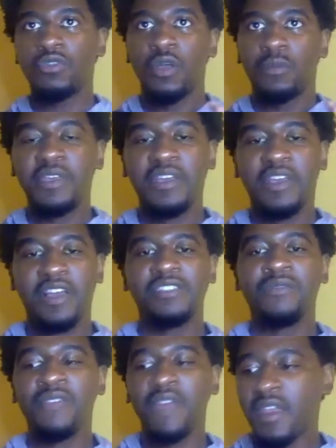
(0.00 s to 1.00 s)
So
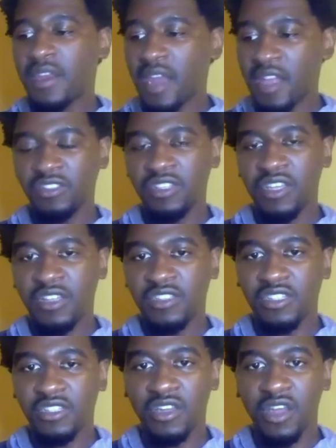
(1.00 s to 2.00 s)
because of that, naturally,
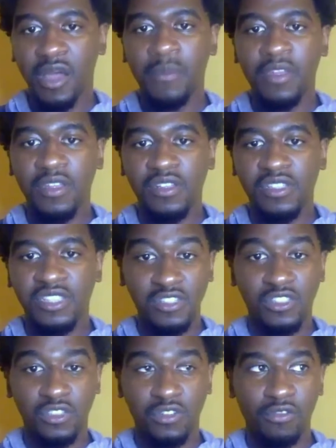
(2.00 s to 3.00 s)
as a dominant
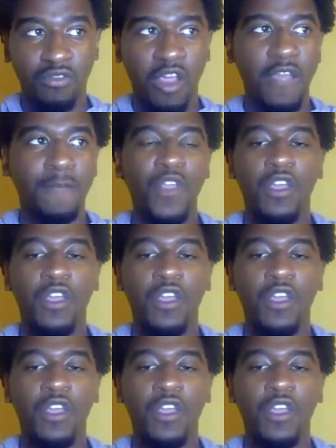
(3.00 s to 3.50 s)
sensor, right,